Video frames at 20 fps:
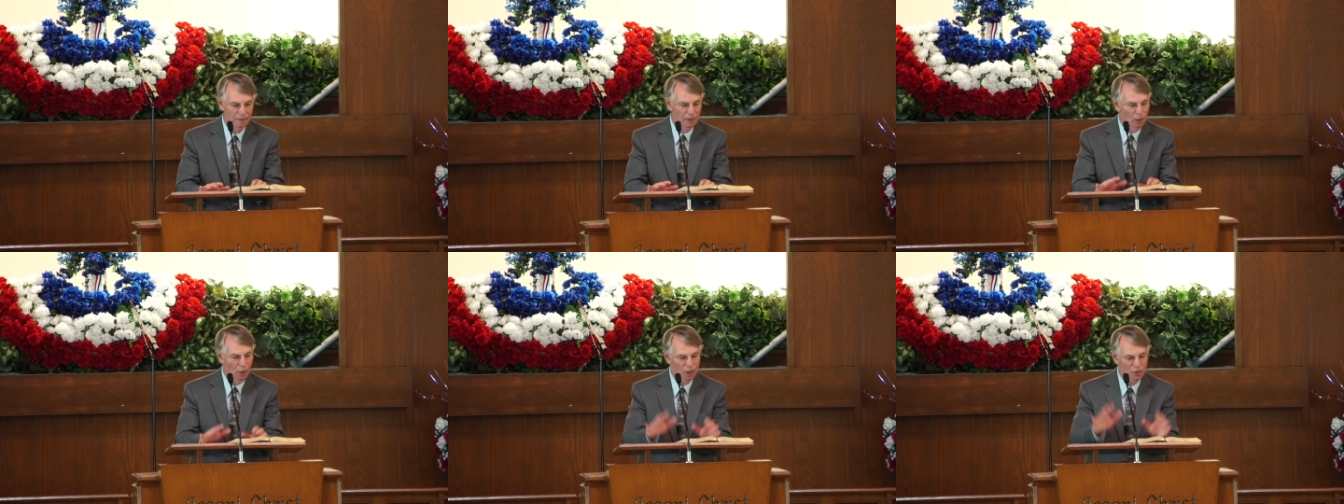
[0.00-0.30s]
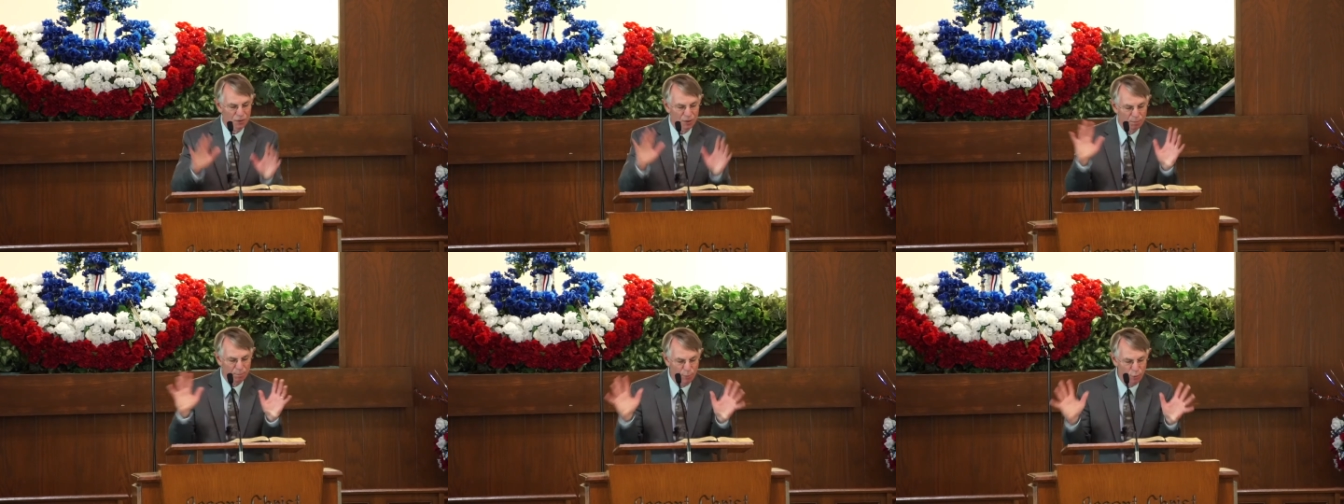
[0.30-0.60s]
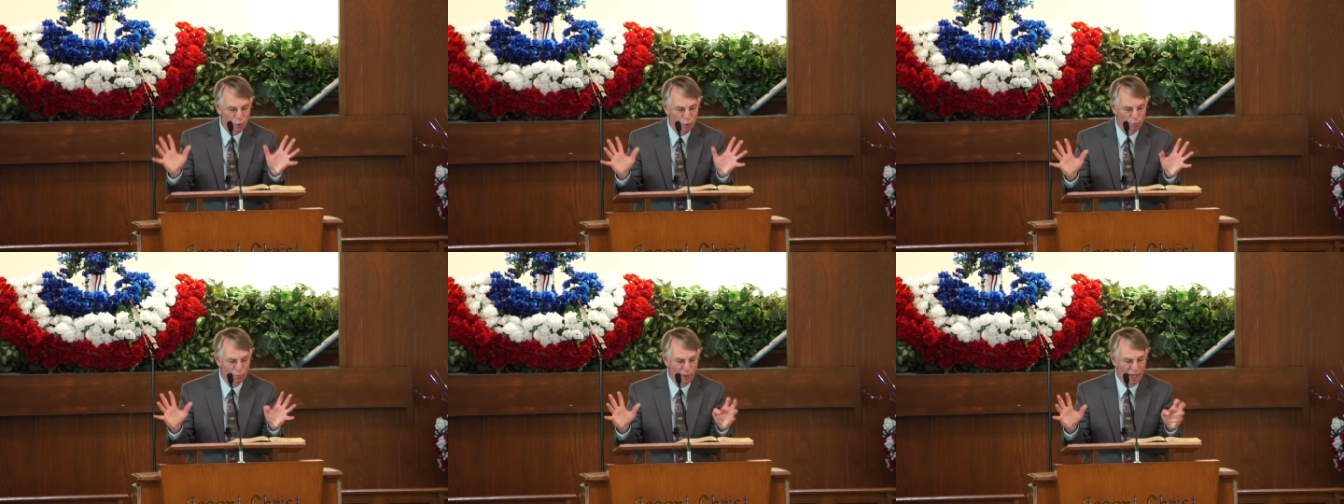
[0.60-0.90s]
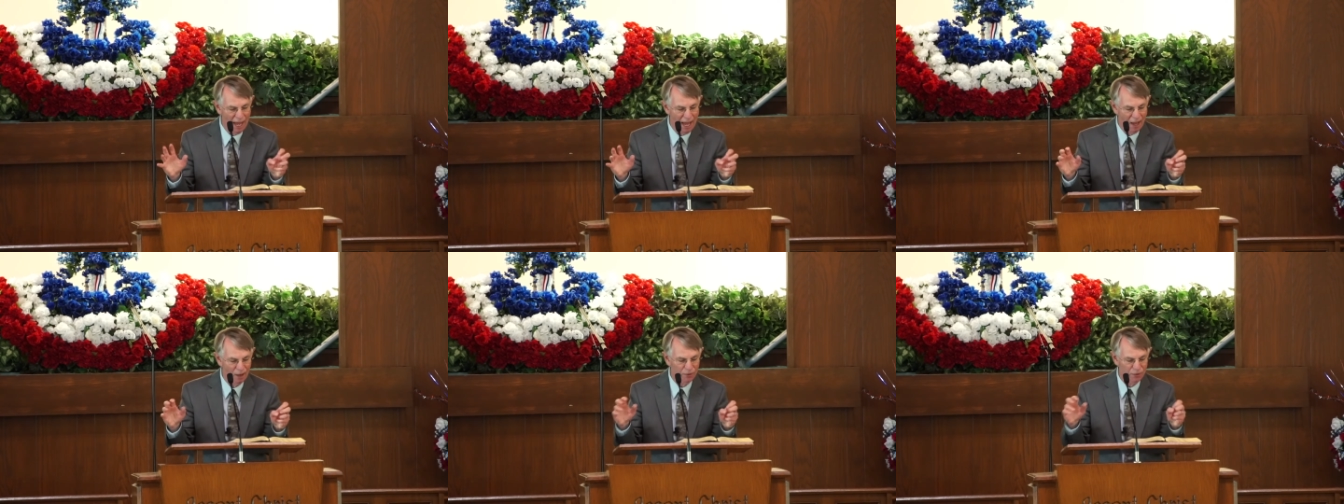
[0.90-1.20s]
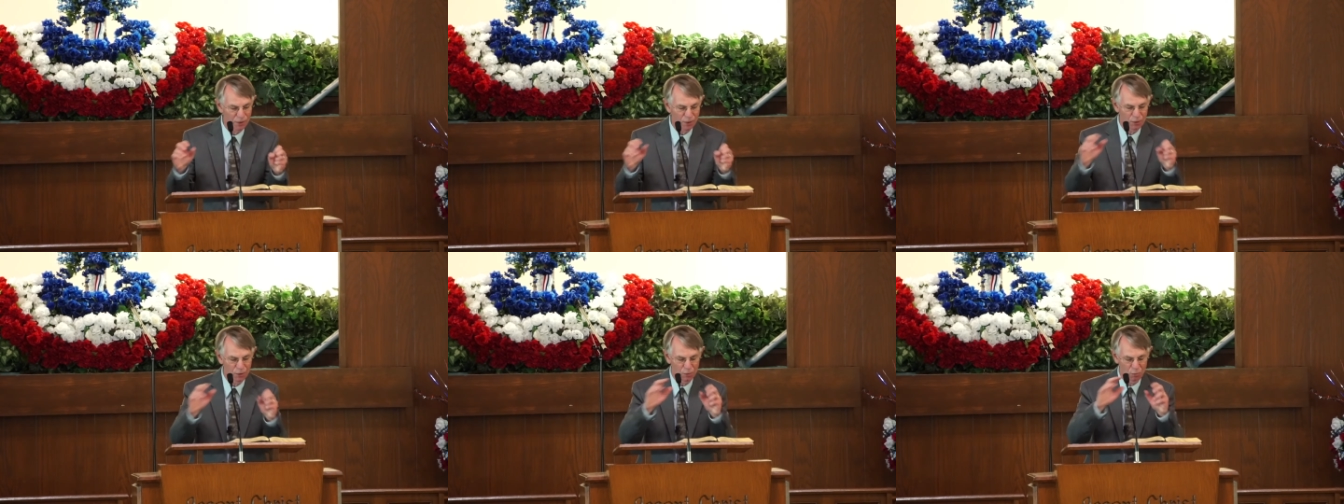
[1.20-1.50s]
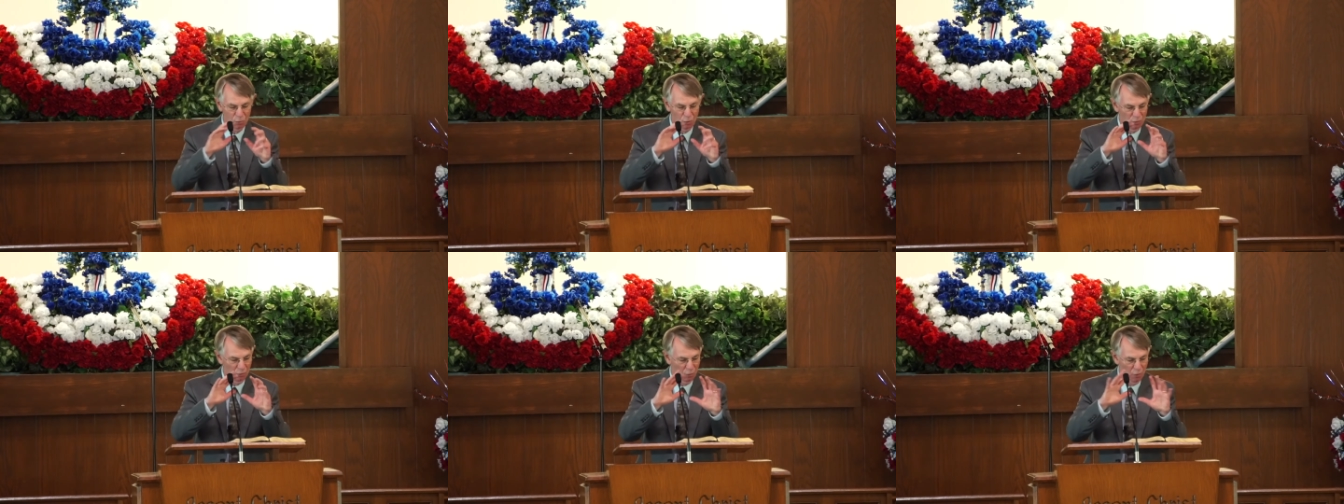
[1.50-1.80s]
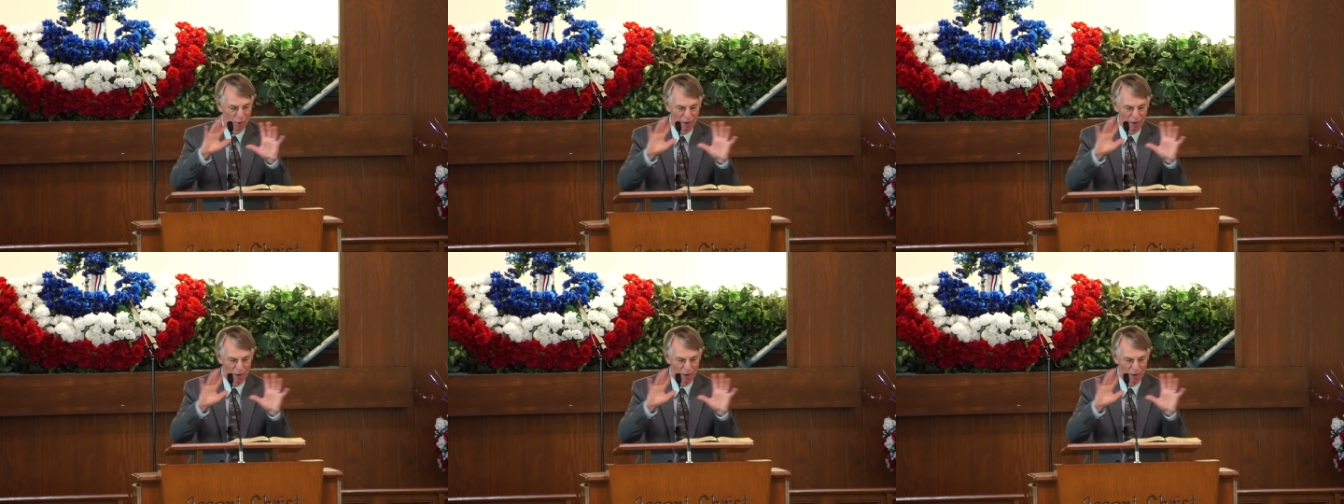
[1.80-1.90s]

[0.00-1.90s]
The large and beautiful houses will, will